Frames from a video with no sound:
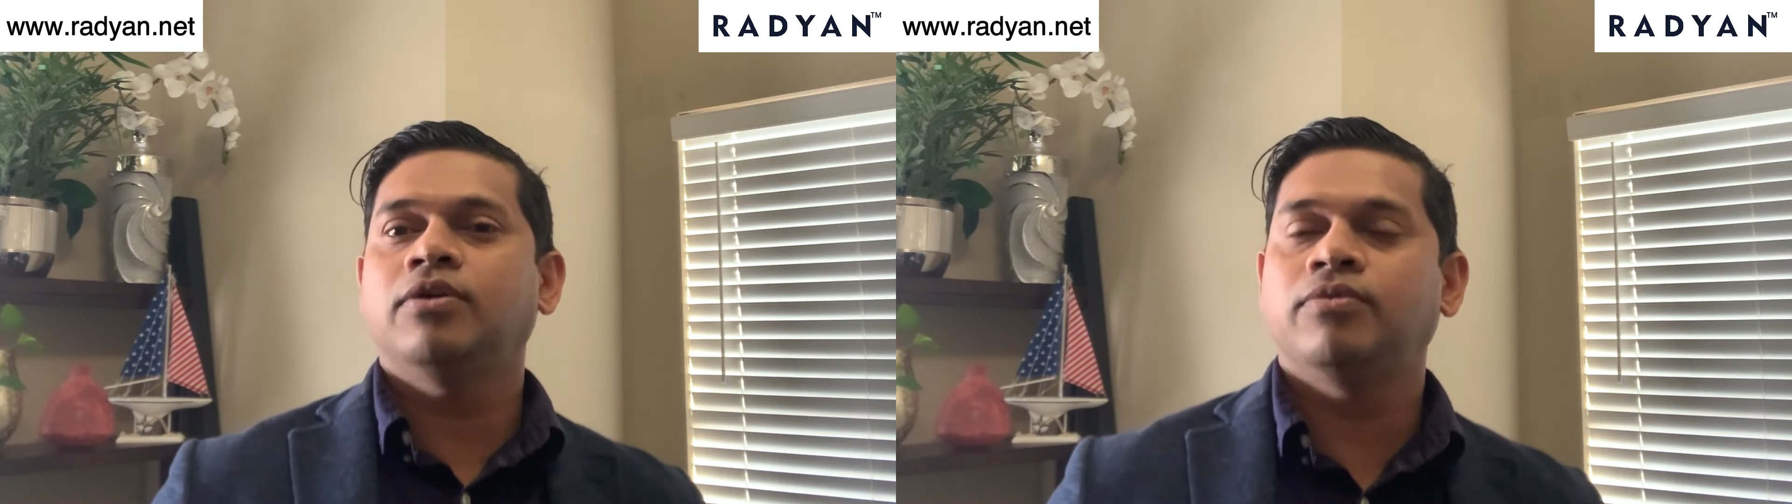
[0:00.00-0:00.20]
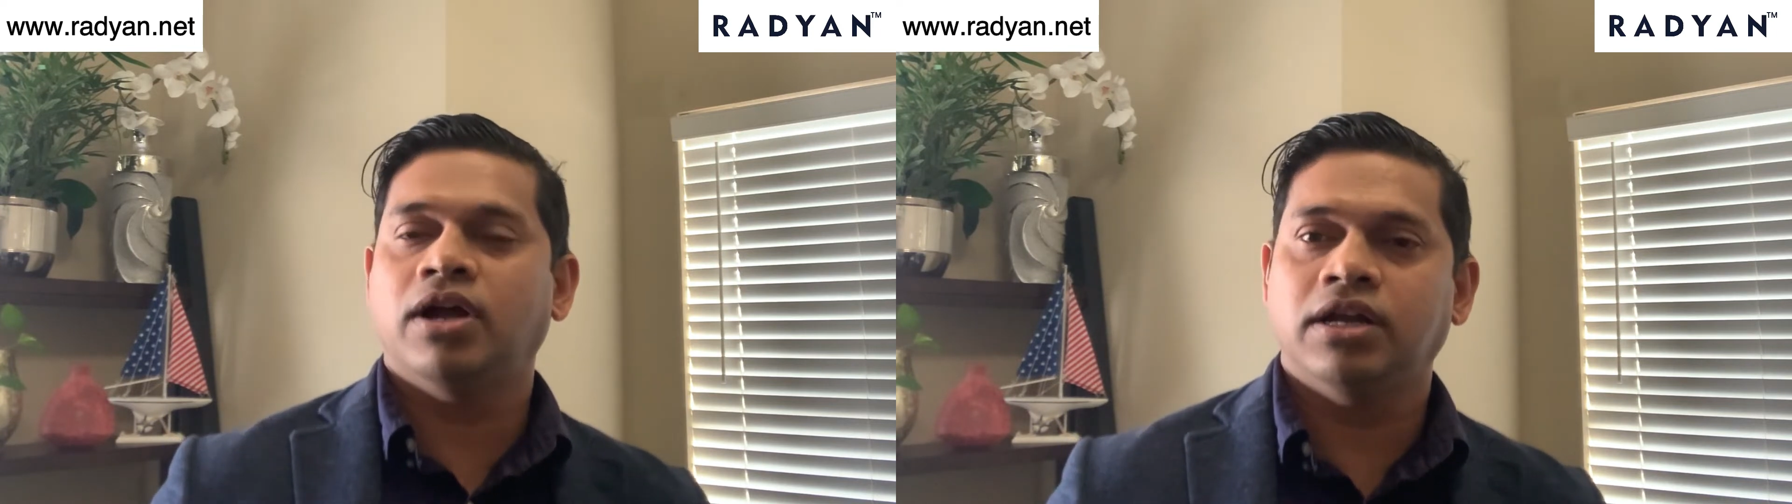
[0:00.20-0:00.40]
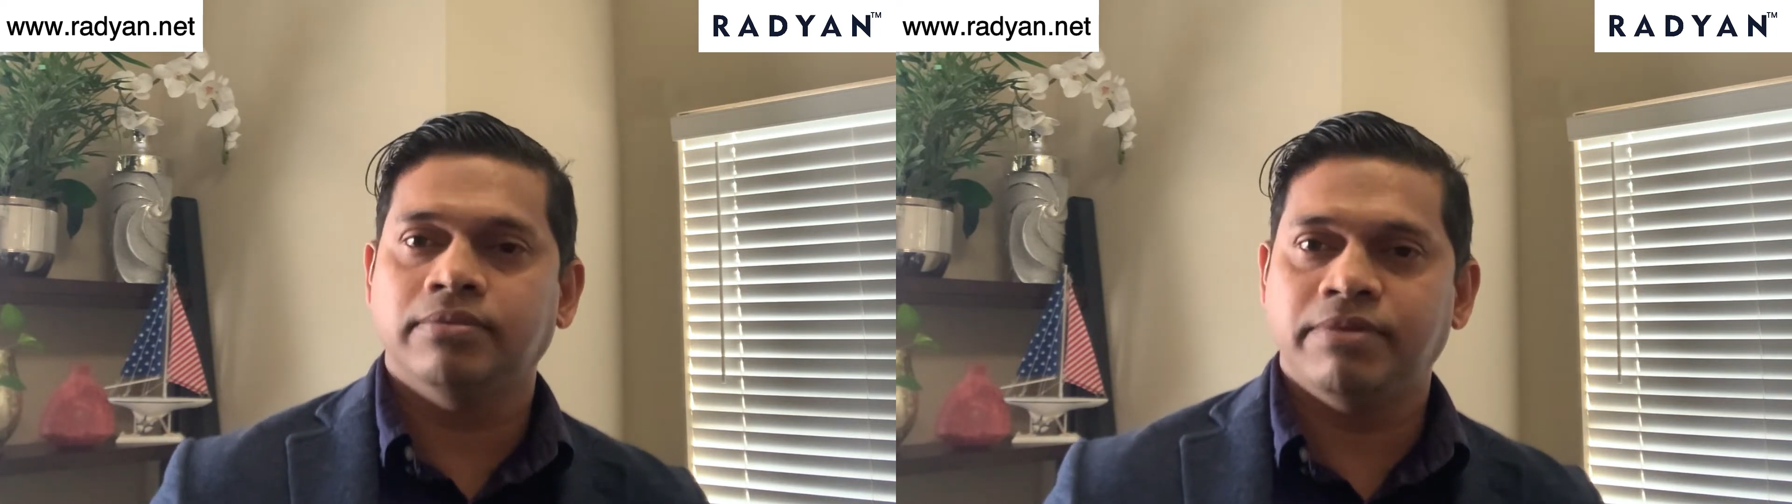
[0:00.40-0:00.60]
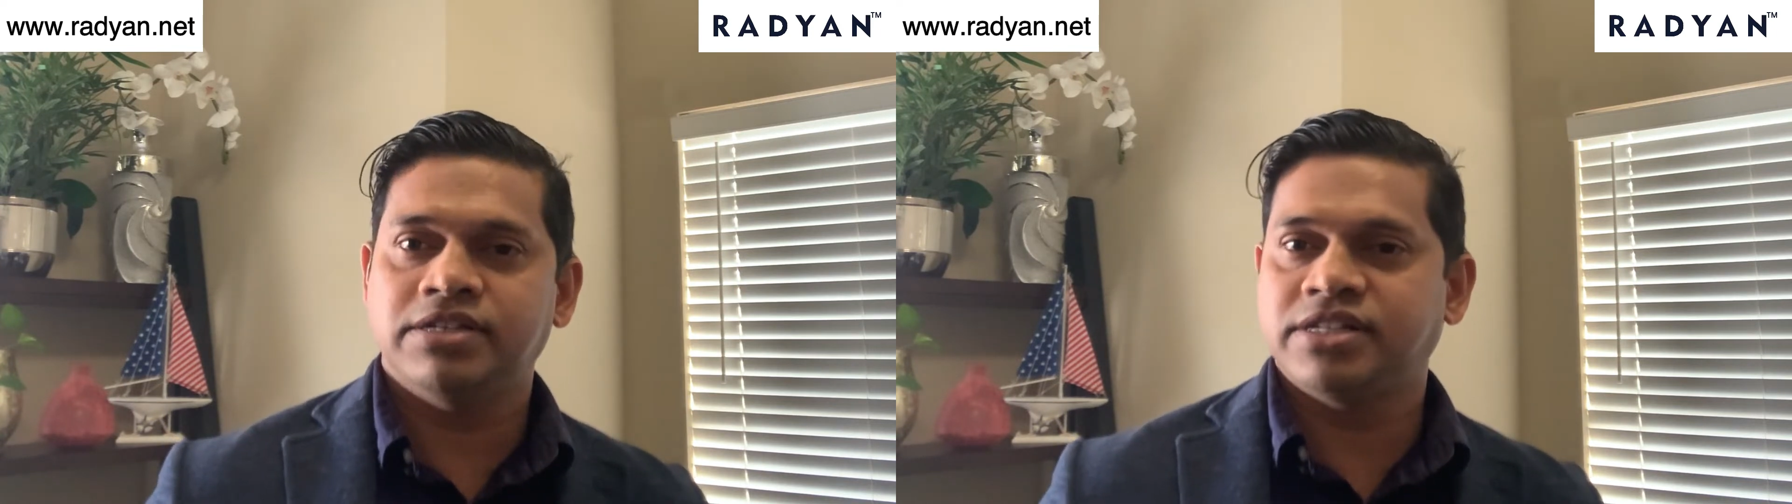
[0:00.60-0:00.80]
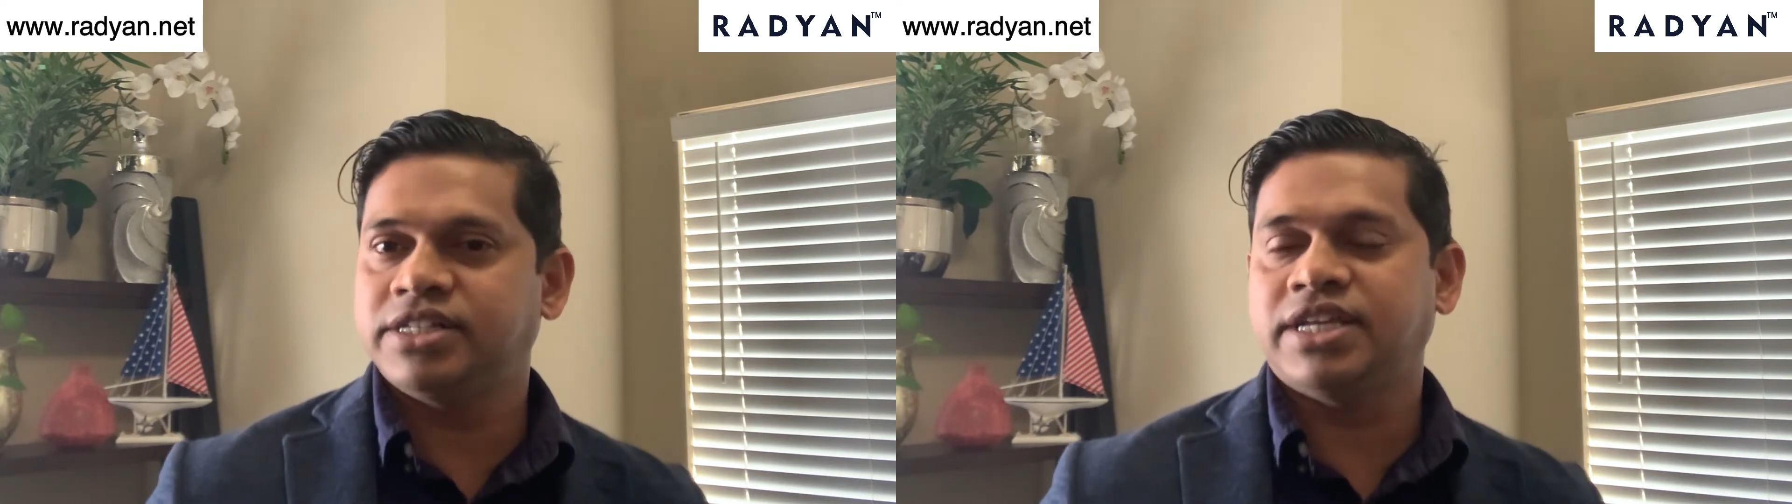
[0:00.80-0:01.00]
we're
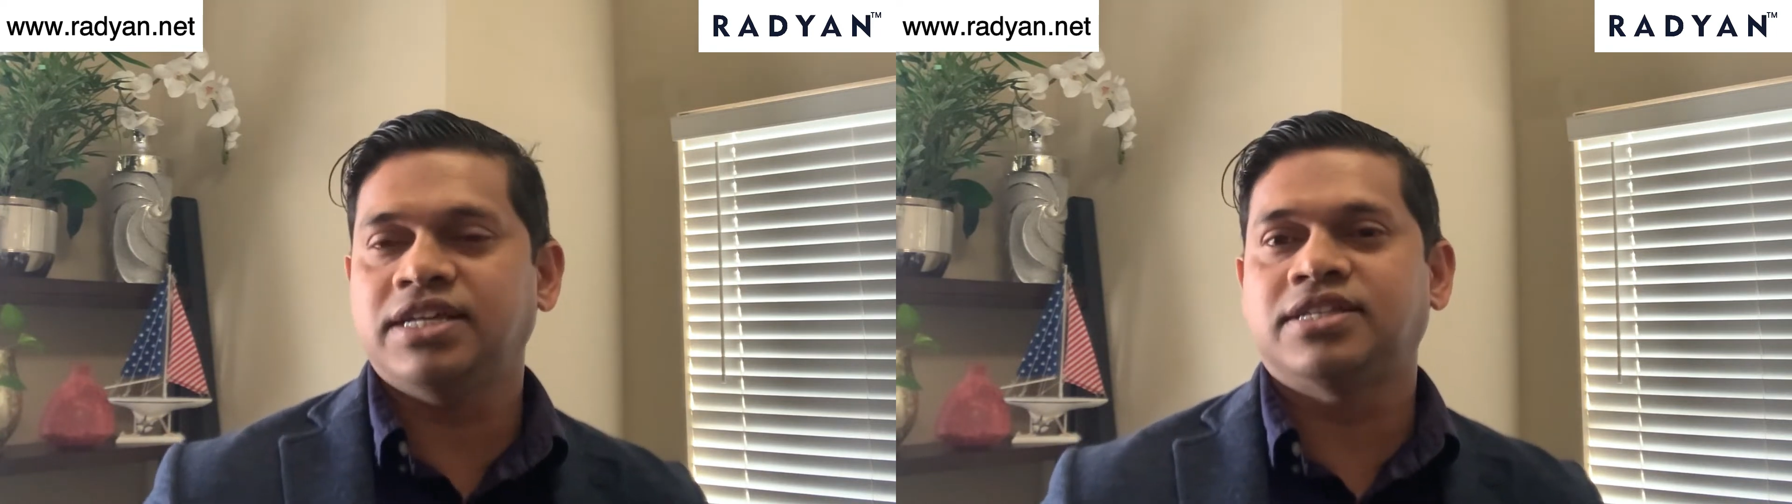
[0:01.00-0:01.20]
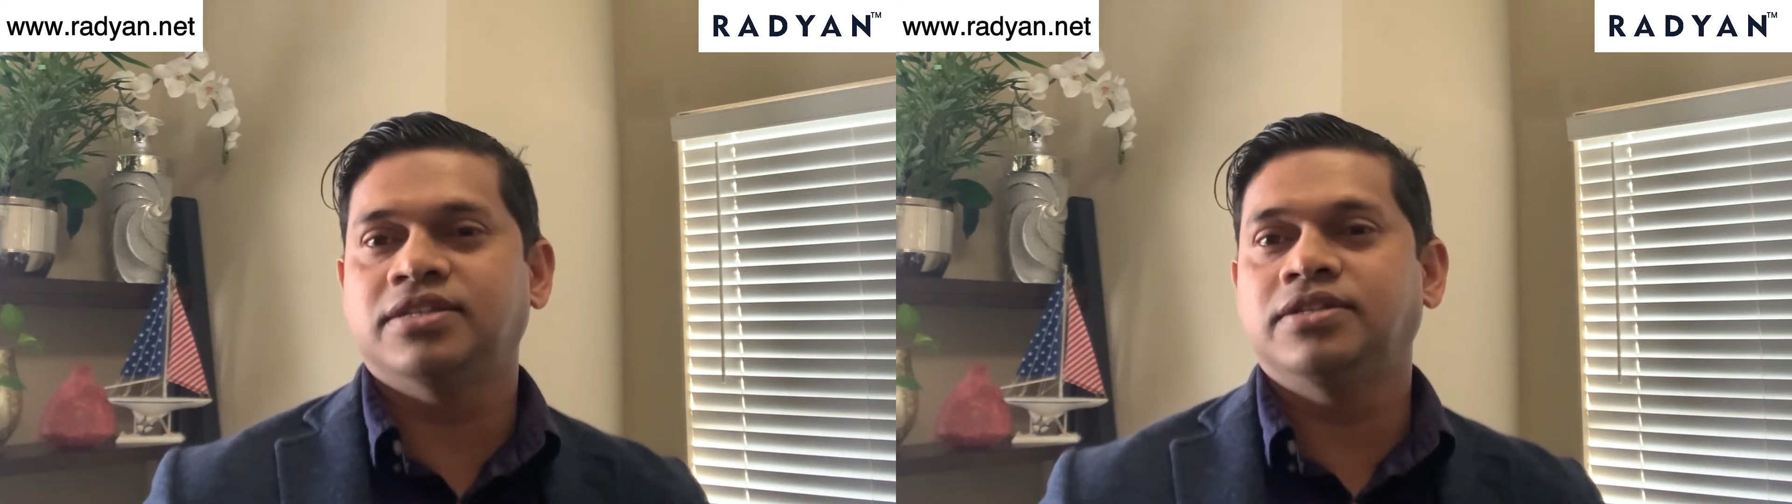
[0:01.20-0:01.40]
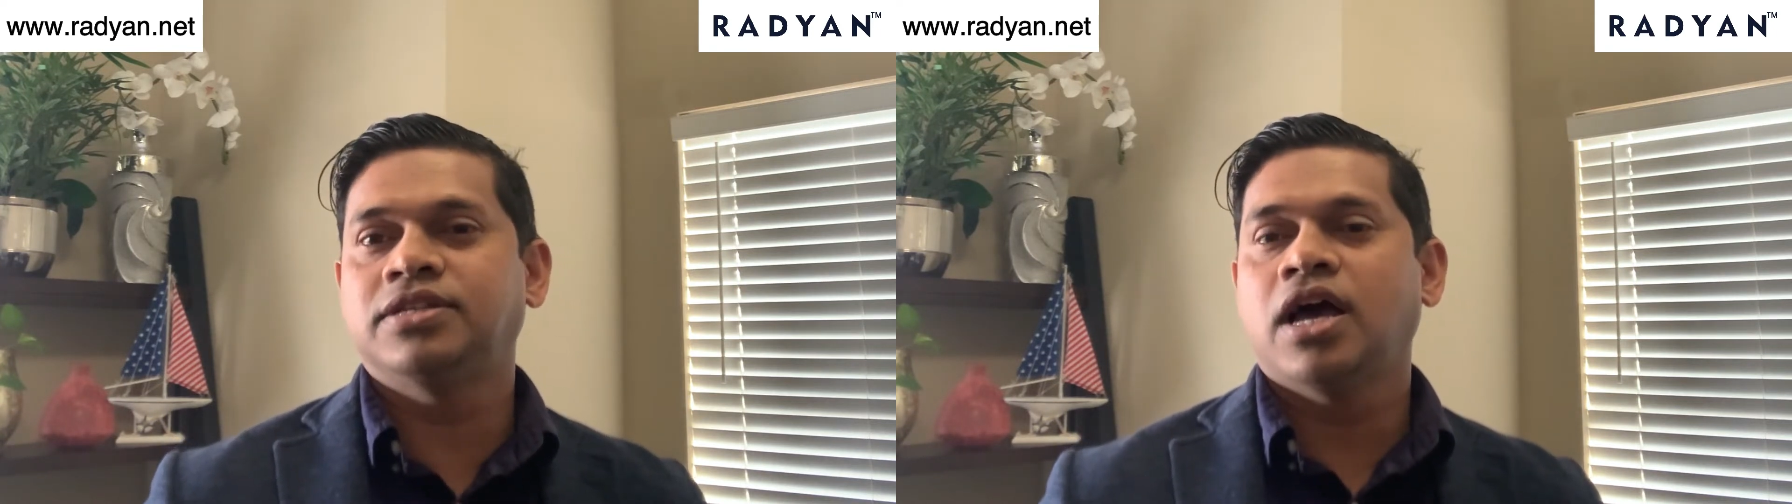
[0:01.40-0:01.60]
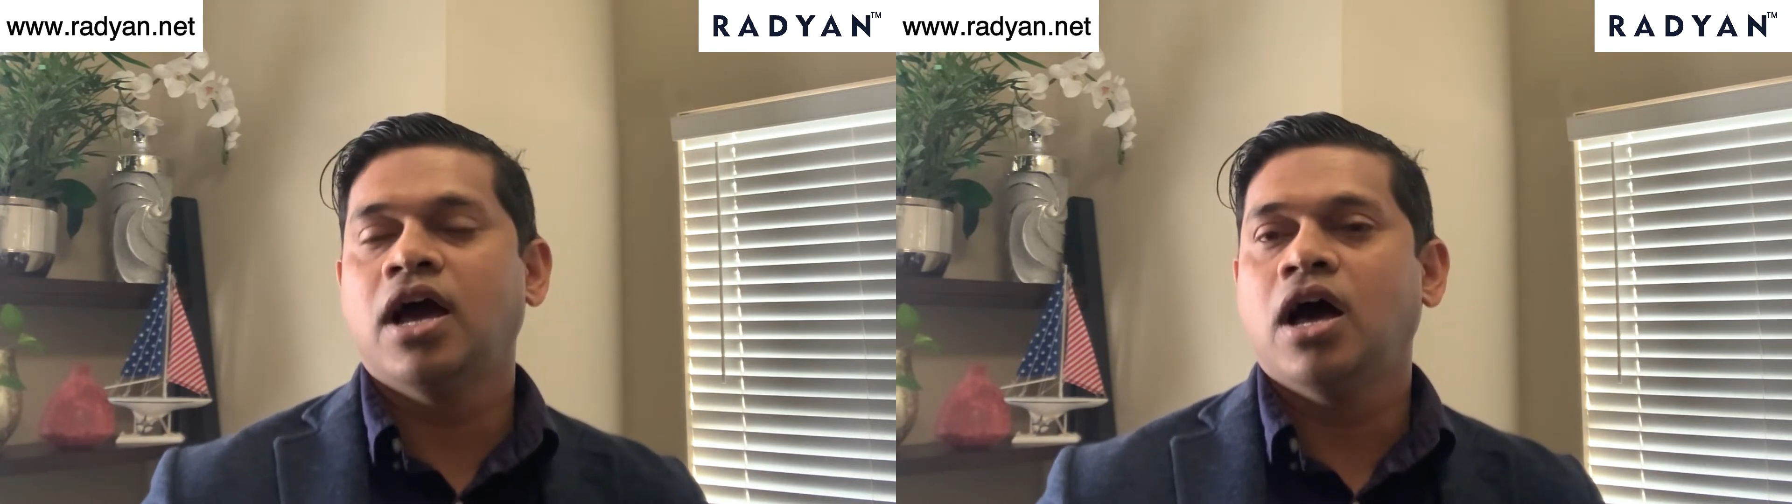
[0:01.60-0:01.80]
based in Texas,